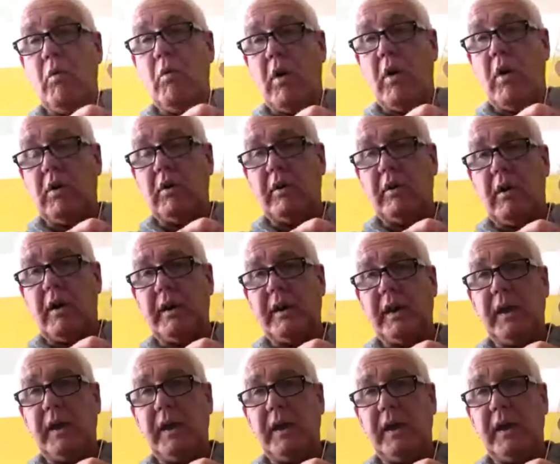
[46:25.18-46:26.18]
what a good
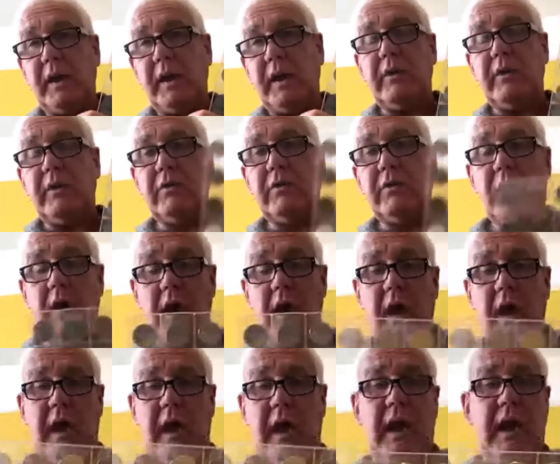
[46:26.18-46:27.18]
idea this is.
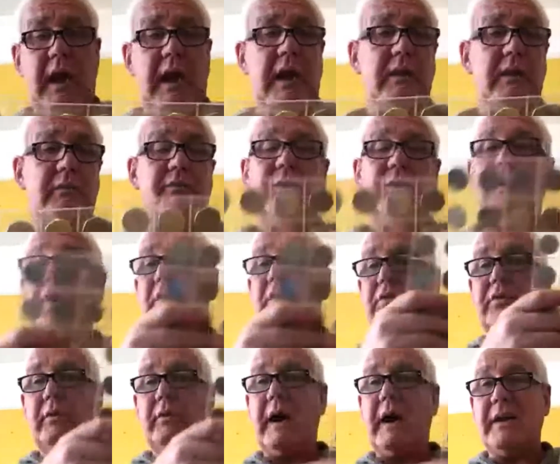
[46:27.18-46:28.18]
And for
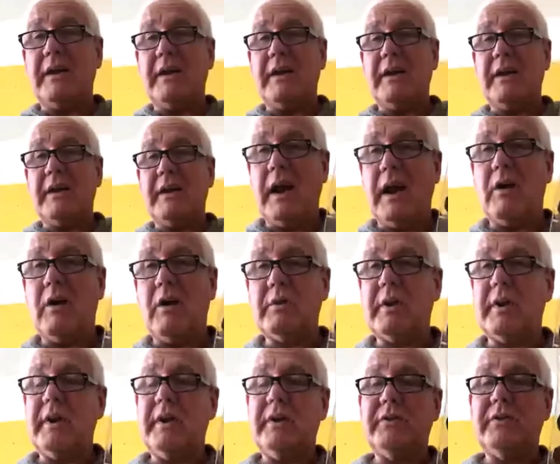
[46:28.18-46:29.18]
you to actually get
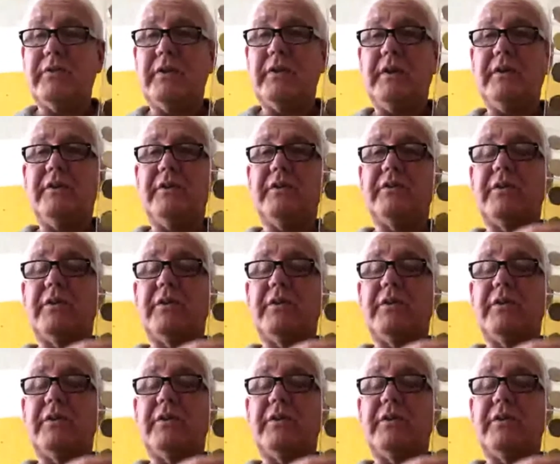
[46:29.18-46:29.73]
hold of these sheets